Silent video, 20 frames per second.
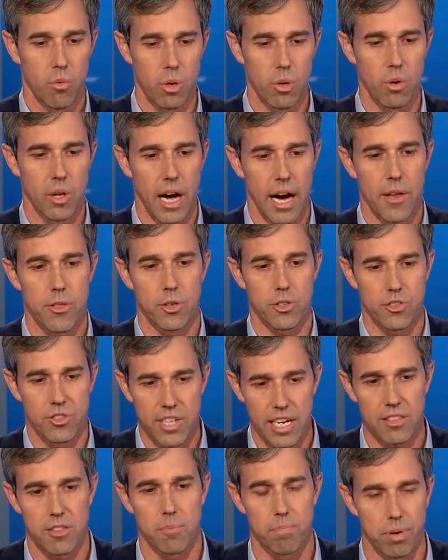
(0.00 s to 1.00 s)
we will either
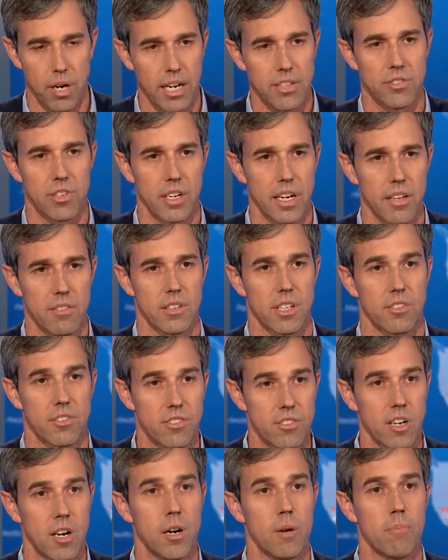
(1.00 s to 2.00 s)
set the precedent
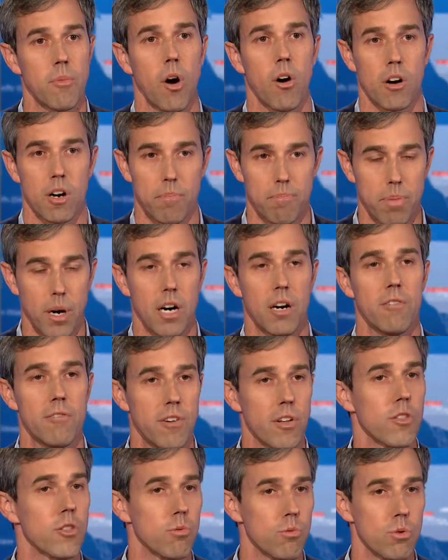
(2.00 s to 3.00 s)
that some are
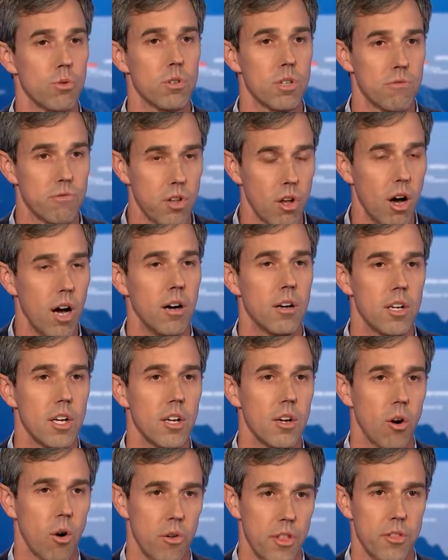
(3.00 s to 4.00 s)
above the rule of law
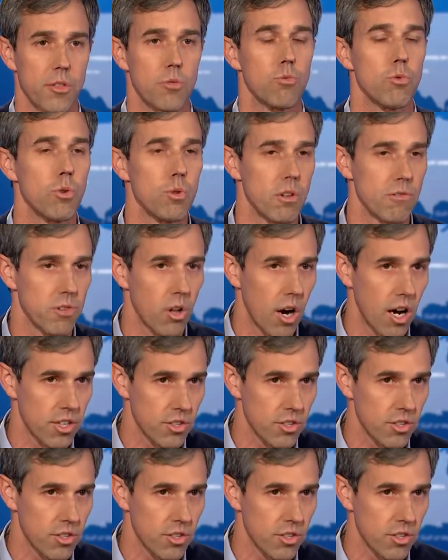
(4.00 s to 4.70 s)
or that the rule of